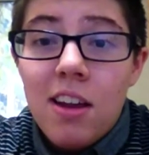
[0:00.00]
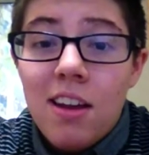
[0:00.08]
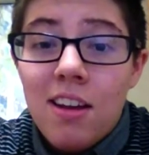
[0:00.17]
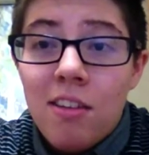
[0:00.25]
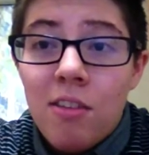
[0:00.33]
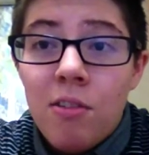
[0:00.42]

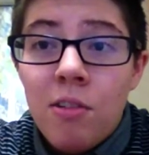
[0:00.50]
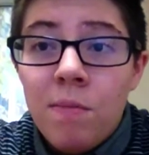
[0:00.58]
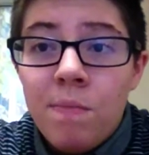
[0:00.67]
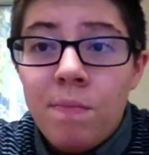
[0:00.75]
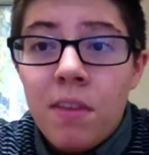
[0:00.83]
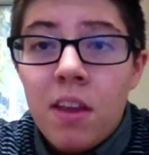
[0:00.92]
at all,
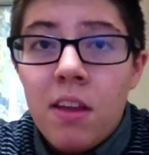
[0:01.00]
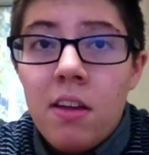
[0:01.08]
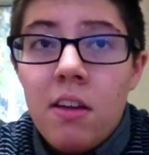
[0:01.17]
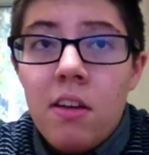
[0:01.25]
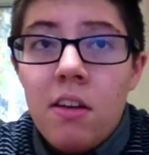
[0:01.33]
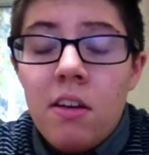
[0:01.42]

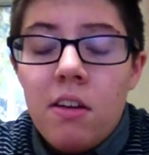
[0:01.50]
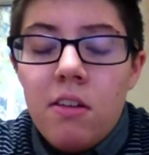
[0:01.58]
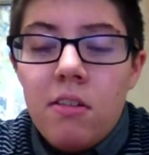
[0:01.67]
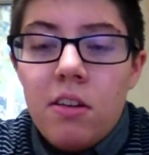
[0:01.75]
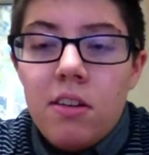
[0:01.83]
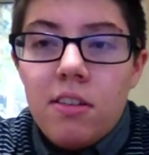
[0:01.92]

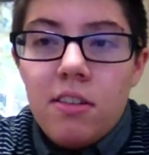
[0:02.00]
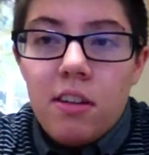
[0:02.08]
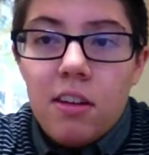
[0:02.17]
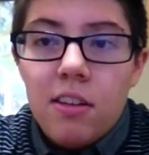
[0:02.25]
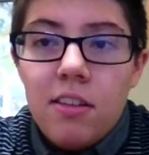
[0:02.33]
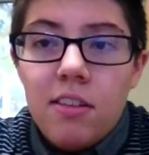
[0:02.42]
which
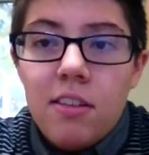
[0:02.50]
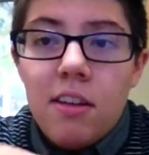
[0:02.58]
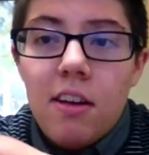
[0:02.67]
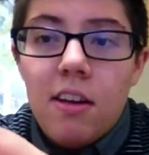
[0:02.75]
sucks.